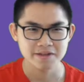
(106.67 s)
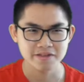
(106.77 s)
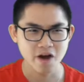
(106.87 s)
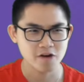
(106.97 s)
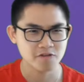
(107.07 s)

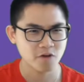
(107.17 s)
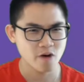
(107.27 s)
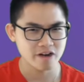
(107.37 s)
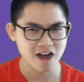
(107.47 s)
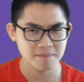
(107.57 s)
There are
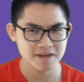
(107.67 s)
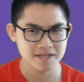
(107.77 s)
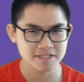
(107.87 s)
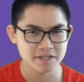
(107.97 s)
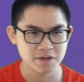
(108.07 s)
4
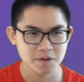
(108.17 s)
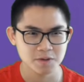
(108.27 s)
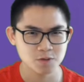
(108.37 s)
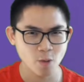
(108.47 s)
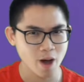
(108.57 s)
commas,
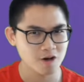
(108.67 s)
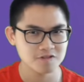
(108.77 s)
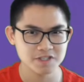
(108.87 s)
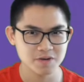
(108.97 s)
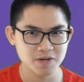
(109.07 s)

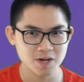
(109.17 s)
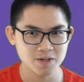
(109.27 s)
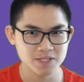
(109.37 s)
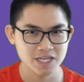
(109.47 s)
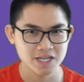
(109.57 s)
12
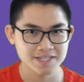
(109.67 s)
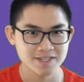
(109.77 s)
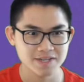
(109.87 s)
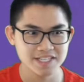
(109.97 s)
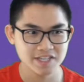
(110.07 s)
zeros. So
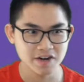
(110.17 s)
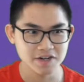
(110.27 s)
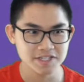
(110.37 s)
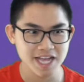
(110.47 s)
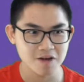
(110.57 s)
this
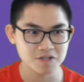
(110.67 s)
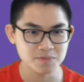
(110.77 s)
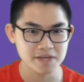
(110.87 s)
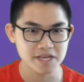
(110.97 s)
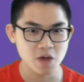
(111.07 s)
turns out to
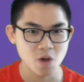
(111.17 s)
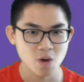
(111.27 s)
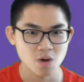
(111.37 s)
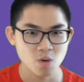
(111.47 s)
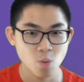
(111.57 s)
be
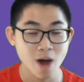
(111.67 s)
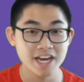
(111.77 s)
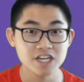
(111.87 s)
1